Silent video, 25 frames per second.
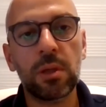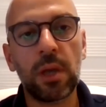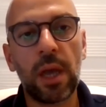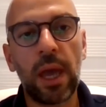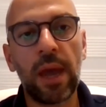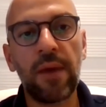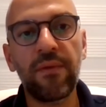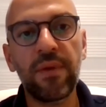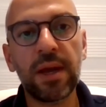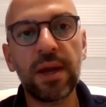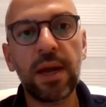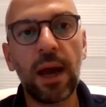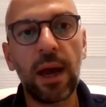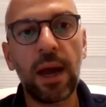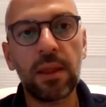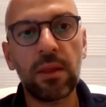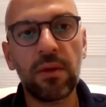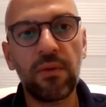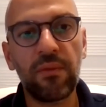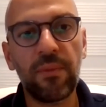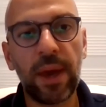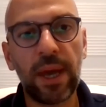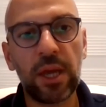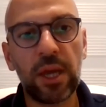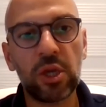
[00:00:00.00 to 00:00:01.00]
every kind
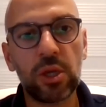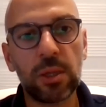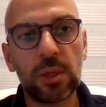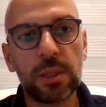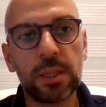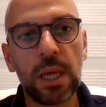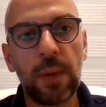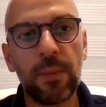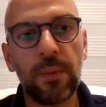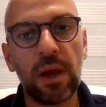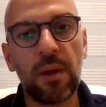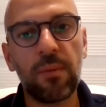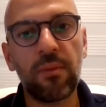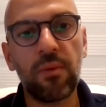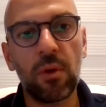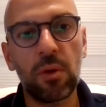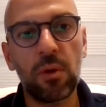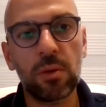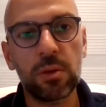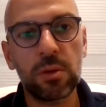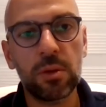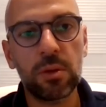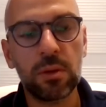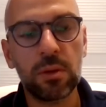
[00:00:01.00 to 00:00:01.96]
of patients coming abroad.